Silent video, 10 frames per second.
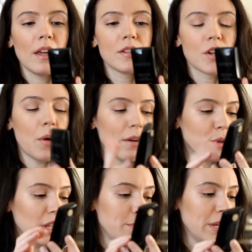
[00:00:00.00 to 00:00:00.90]
So I've
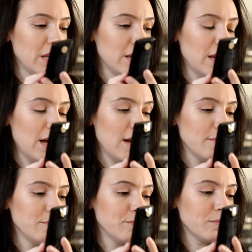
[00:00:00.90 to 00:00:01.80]
really been um,